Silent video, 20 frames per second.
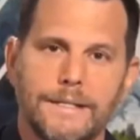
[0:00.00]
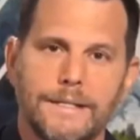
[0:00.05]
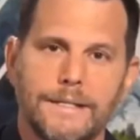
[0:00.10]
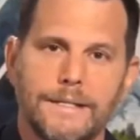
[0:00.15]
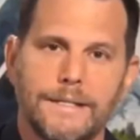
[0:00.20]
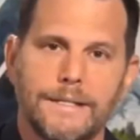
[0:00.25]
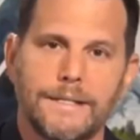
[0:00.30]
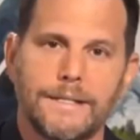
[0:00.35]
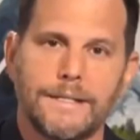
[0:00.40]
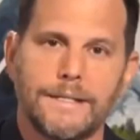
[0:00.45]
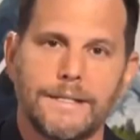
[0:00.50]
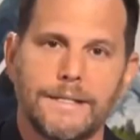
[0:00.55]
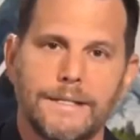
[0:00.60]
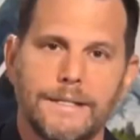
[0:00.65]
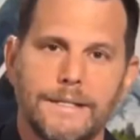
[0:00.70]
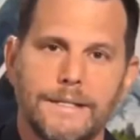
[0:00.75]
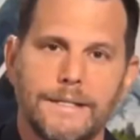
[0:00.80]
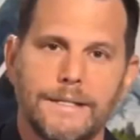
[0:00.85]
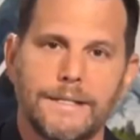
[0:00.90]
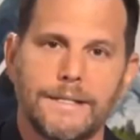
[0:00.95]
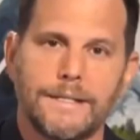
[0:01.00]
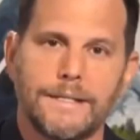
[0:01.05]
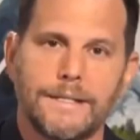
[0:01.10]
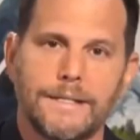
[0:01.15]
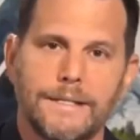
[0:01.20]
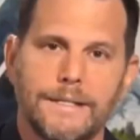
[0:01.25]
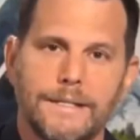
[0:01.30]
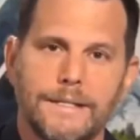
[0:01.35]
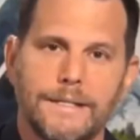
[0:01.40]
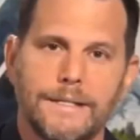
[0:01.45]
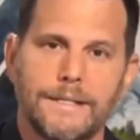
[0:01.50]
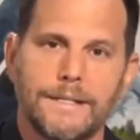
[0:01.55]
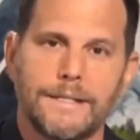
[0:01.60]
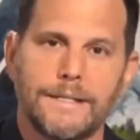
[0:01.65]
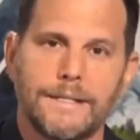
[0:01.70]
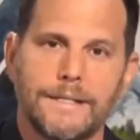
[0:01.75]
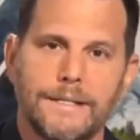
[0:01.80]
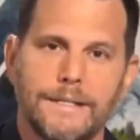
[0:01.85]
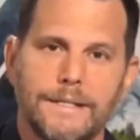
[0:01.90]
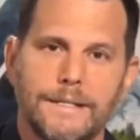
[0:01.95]

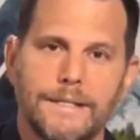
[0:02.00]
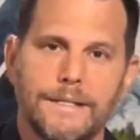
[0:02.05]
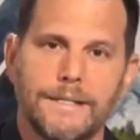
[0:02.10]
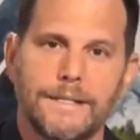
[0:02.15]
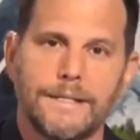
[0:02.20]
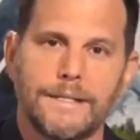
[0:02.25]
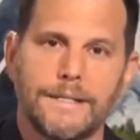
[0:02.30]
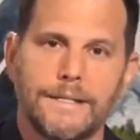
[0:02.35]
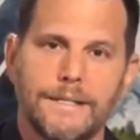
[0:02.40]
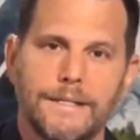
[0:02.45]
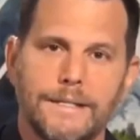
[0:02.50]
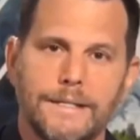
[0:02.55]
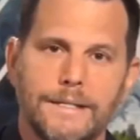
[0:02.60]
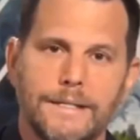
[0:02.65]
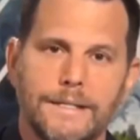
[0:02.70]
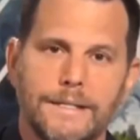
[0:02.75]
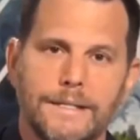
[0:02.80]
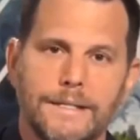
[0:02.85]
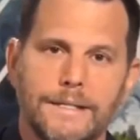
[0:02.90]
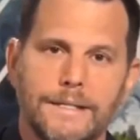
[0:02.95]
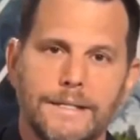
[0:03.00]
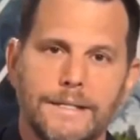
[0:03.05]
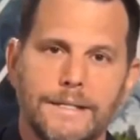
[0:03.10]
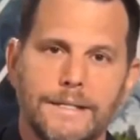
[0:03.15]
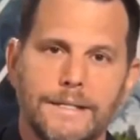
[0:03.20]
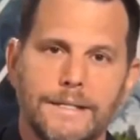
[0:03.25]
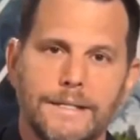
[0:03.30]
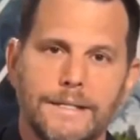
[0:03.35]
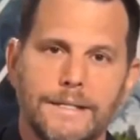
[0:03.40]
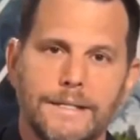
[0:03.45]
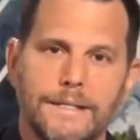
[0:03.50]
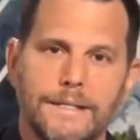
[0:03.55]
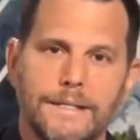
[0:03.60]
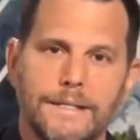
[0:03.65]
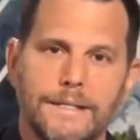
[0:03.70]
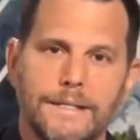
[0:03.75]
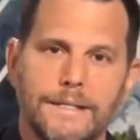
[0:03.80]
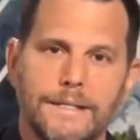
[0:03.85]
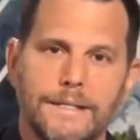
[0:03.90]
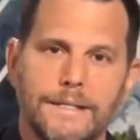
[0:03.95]

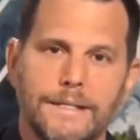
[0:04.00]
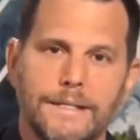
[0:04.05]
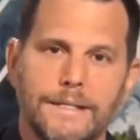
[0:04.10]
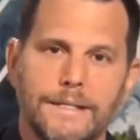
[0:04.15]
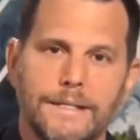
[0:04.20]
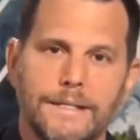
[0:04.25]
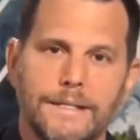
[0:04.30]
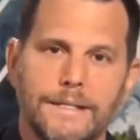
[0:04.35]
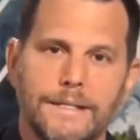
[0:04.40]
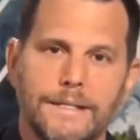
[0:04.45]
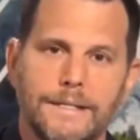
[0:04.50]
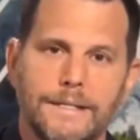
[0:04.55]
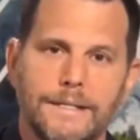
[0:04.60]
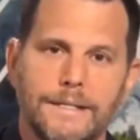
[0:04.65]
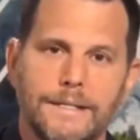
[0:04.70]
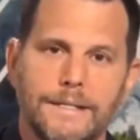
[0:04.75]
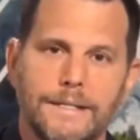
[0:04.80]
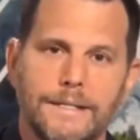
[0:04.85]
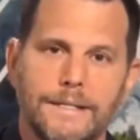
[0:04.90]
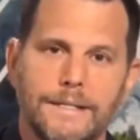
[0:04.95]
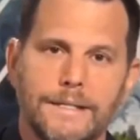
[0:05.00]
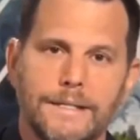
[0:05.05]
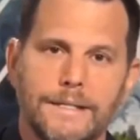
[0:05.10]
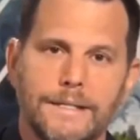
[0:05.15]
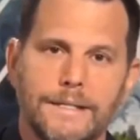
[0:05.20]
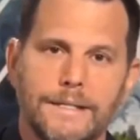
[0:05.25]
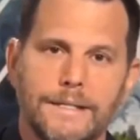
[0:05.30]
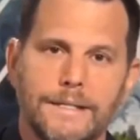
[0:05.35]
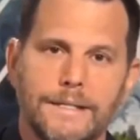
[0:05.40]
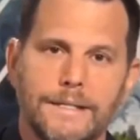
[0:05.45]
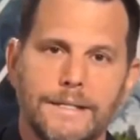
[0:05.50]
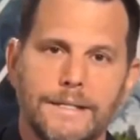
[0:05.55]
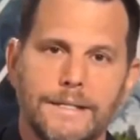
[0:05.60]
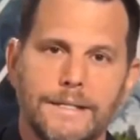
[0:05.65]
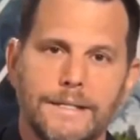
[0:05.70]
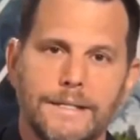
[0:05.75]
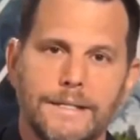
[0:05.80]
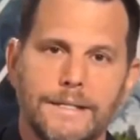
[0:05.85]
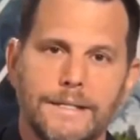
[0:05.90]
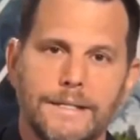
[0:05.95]

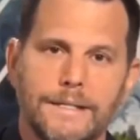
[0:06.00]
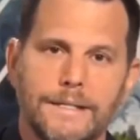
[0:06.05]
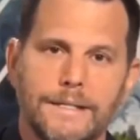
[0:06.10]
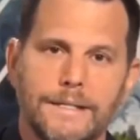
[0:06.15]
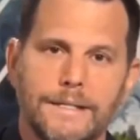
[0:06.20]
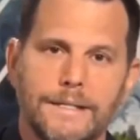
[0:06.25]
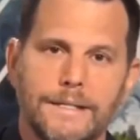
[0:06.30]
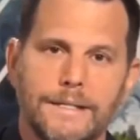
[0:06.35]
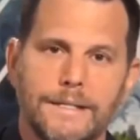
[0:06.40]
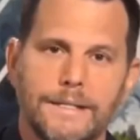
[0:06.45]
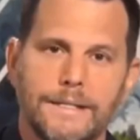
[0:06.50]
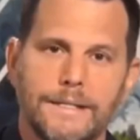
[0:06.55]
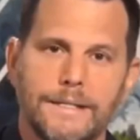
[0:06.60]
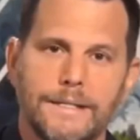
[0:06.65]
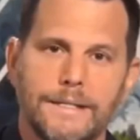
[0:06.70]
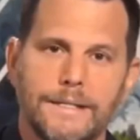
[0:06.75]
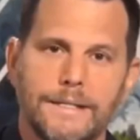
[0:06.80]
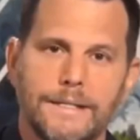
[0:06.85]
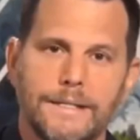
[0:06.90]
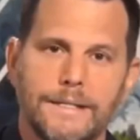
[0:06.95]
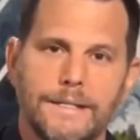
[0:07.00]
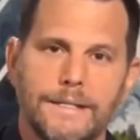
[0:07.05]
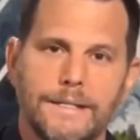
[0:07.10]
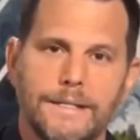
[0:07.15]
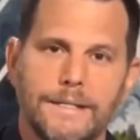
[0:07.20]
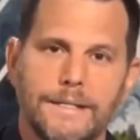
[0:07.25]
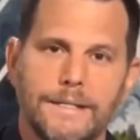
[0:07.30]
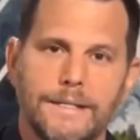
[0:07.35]
[no speech]